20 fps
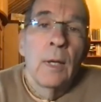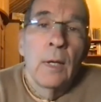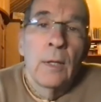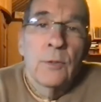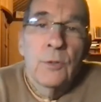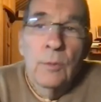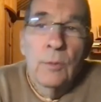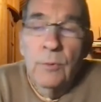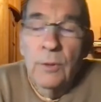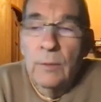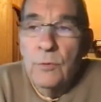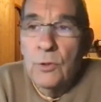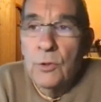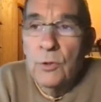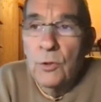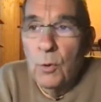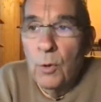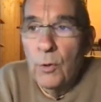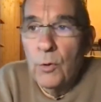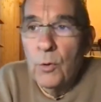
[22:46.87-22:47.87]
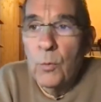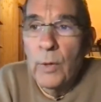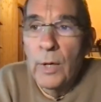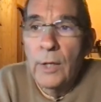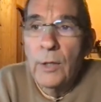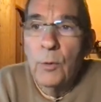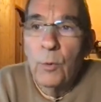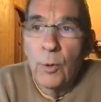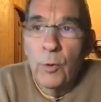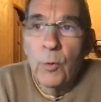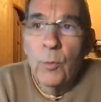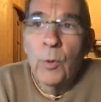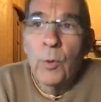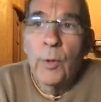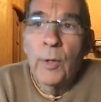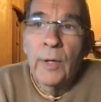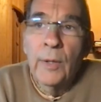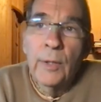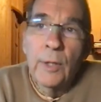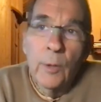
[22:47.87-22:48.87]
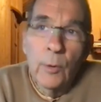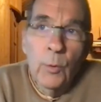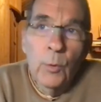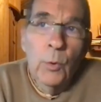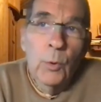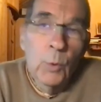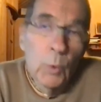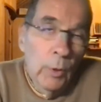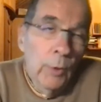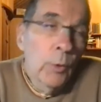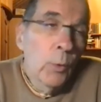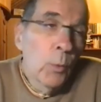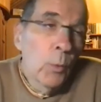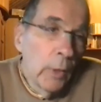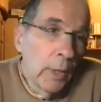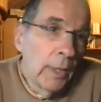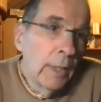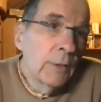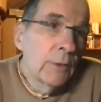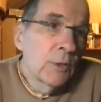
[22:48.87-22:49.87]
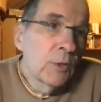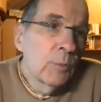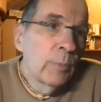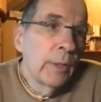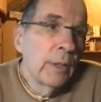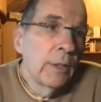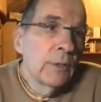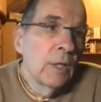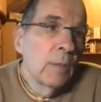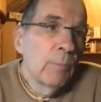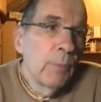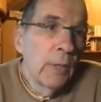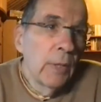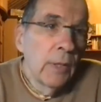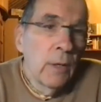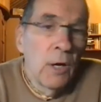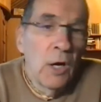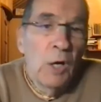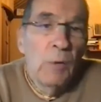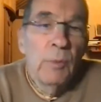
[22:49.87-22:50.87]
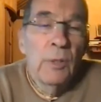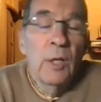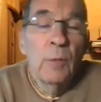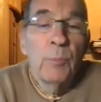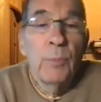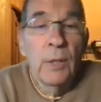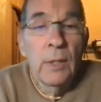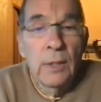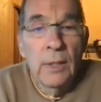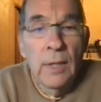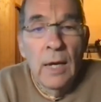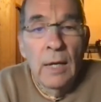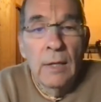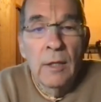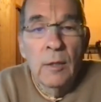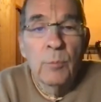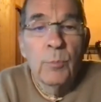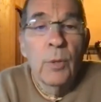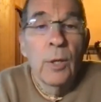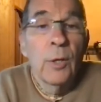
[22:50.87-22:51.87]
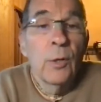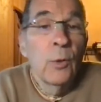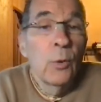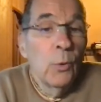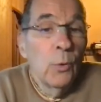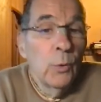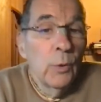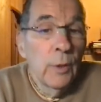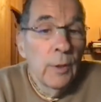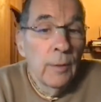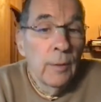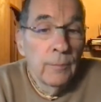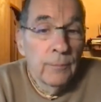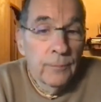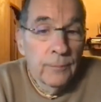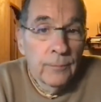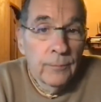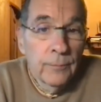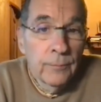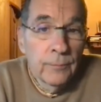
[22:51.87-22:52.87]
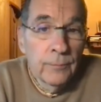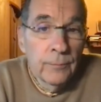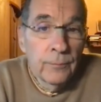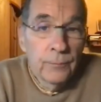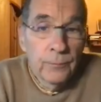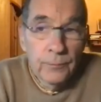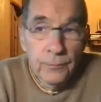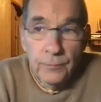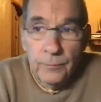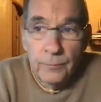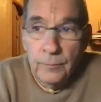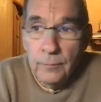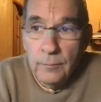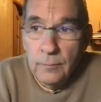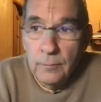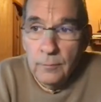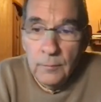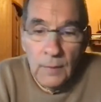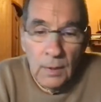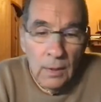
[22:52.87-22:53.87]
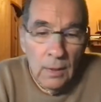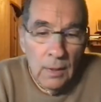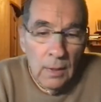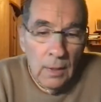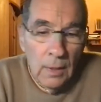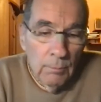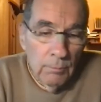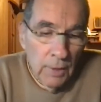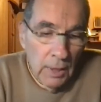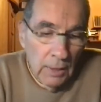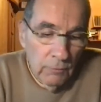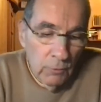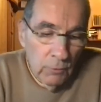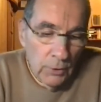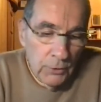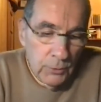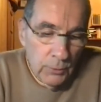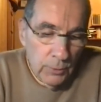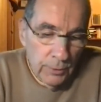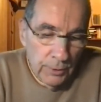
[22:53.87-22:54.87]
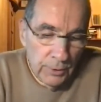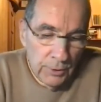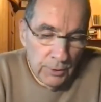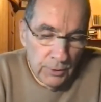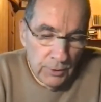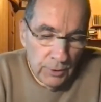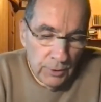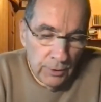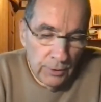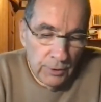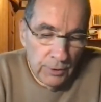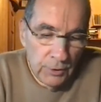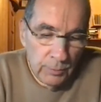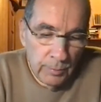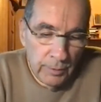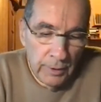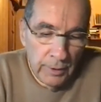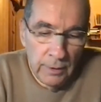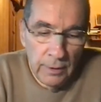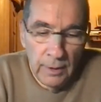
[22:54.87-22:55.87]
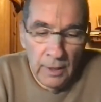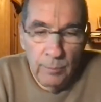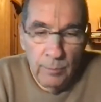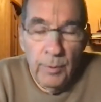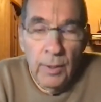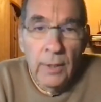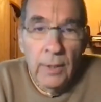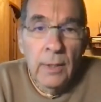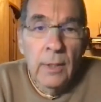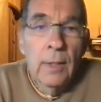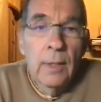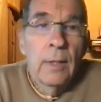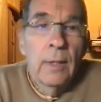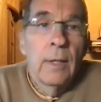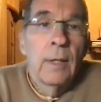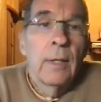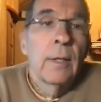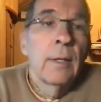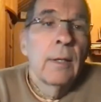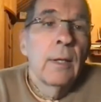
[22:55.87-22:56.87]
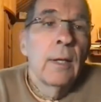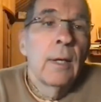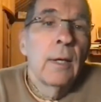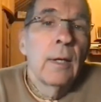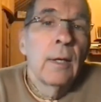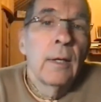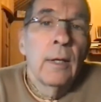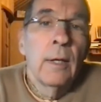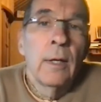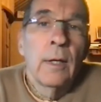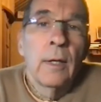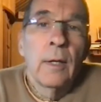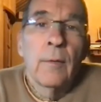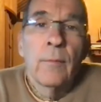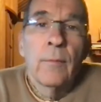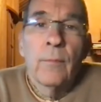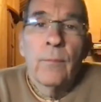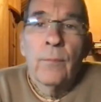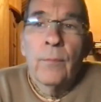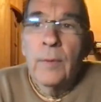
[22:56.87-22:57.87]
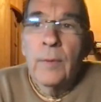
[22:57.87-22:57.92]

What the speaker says: And sometimes in no other way, no other way, you know, no other way, it's explained not by karma, not by jnana, not by yoga. But I've also heard it explained not by not